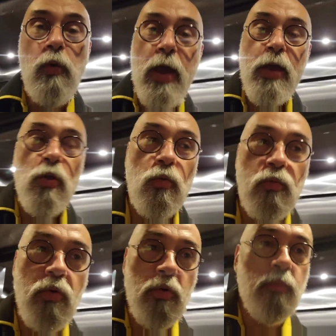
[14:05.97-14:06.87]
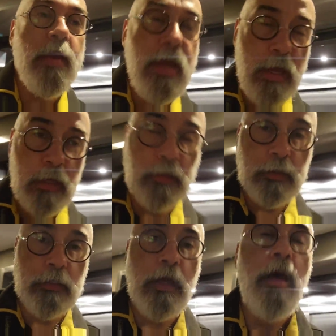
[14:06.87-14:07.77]
away your room
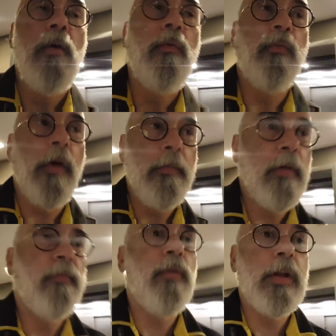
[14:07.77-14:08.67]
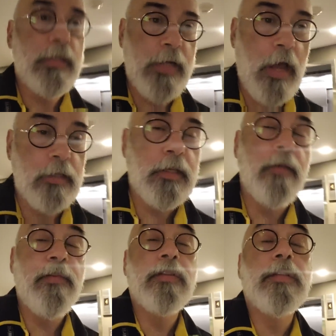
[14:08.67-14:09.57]
is from the front desk,
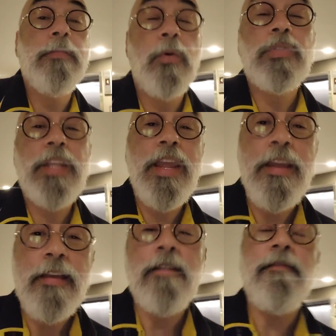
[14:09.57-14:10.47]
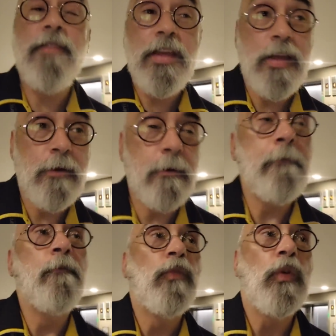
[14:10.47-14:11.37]
if it's the most inconvenient
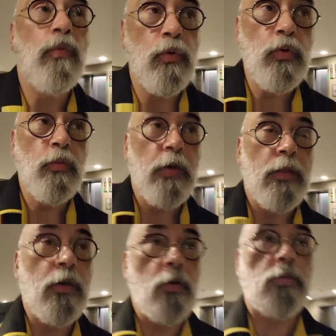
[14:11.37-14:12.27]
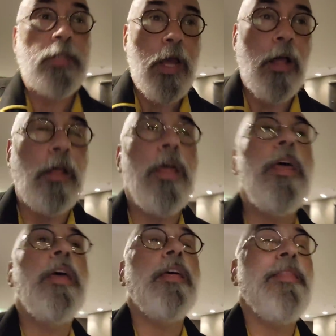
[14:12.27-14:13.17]
room in the hotel,
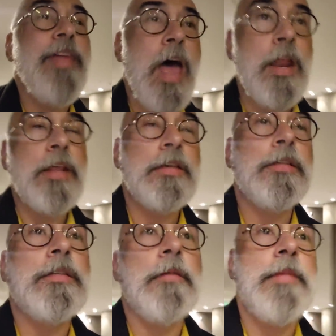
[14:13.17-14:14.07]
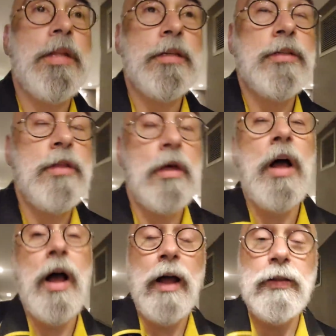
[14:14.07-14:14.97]
that is means the
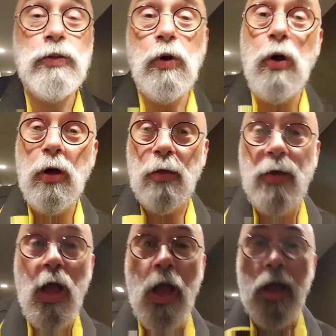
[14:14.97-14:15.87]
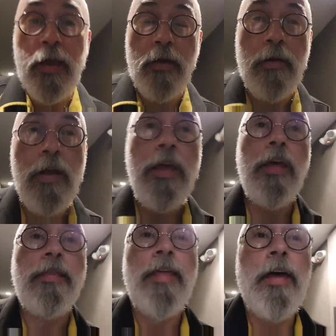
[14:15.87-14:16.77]
odds are all the higher
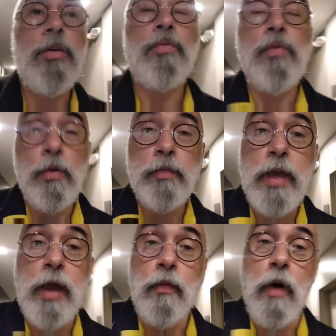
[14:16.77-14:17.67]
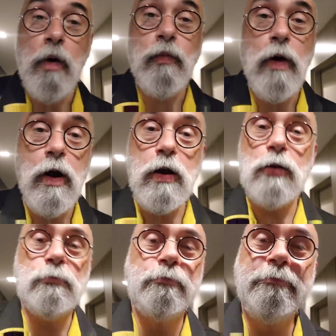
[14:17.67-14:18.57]
that your room key won't work.
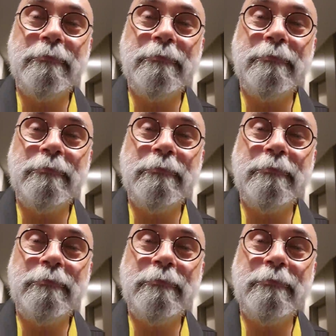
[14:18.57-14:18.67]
